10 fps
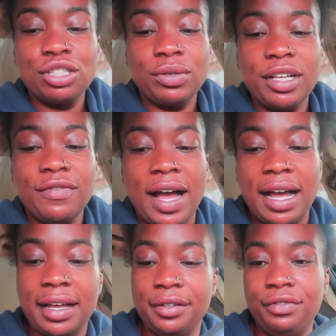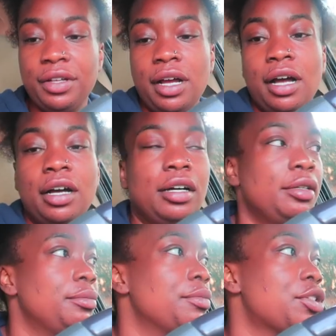twenty-five.
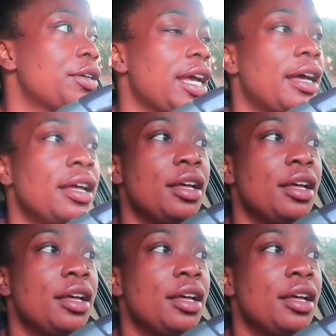Um, so yeah,